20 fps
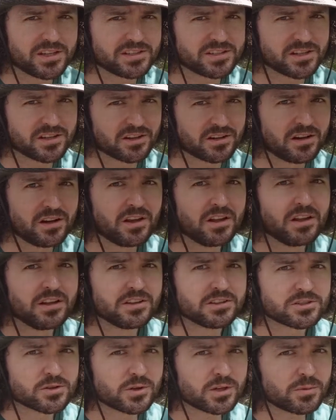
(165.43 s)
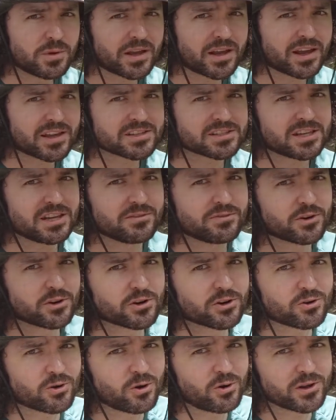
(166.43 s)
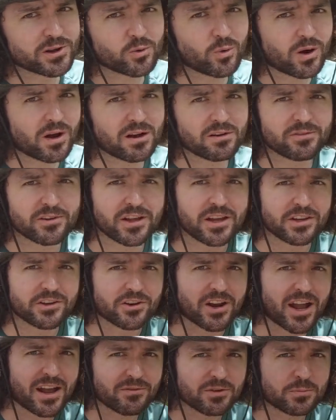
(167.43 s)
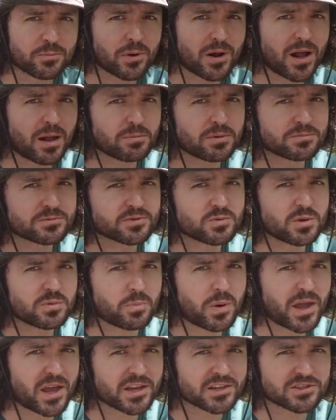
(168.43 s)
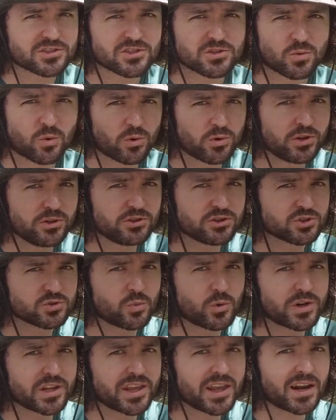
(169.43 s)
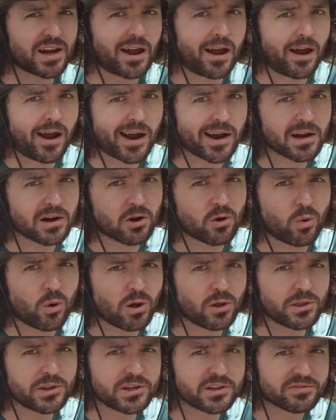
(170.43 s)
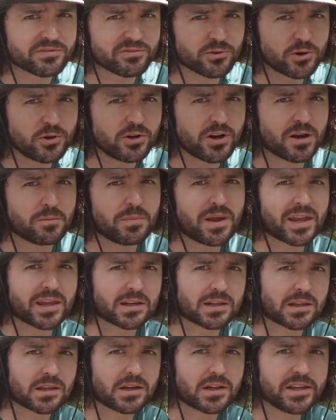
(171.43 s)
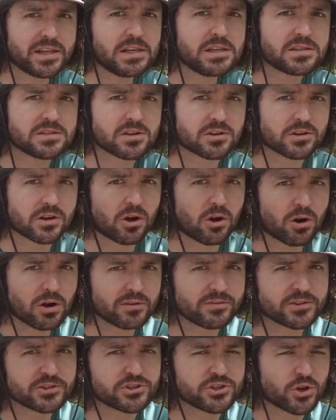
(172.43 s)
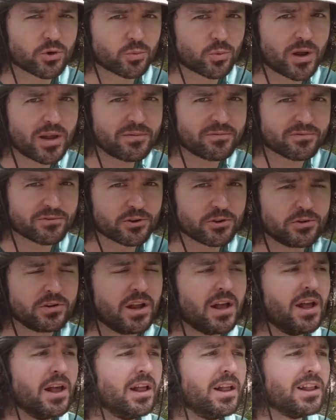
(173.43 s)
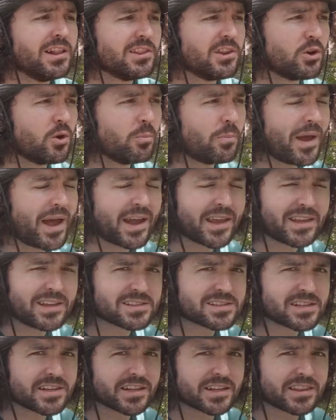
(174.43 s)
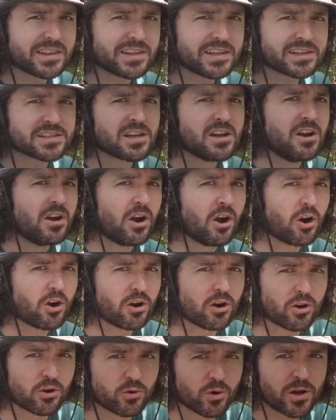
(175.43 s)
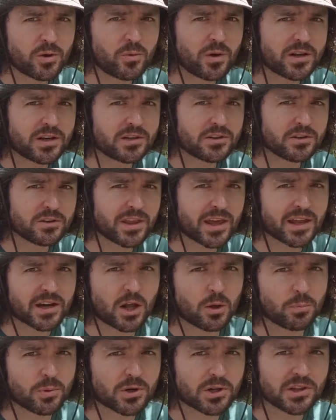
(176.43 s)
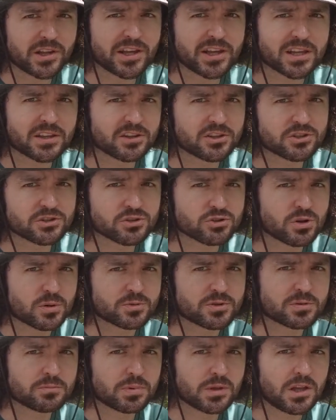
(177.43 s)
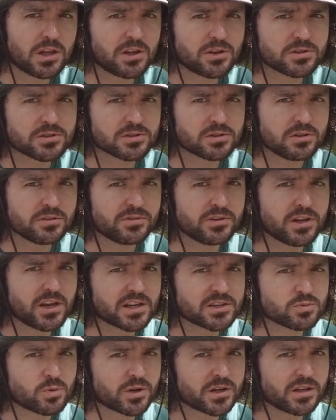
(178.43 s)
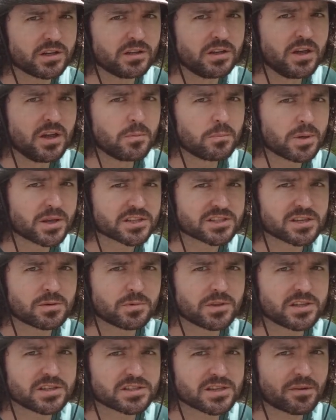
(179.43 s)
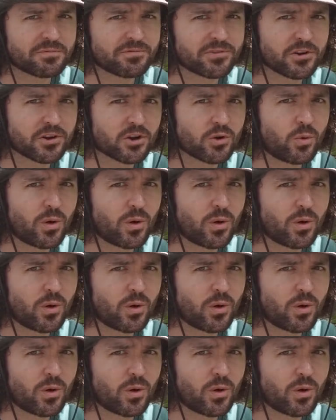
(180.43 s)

easier. So anyway, guys, if you're growing guava and you're having problems with pests, or you just want to get a higher quality fruit and make it a little easier to harvest your ripe fruit, little baggies like this are a great way to do that. I'll put a link in the description below, so if you guys want to pick some of these up for your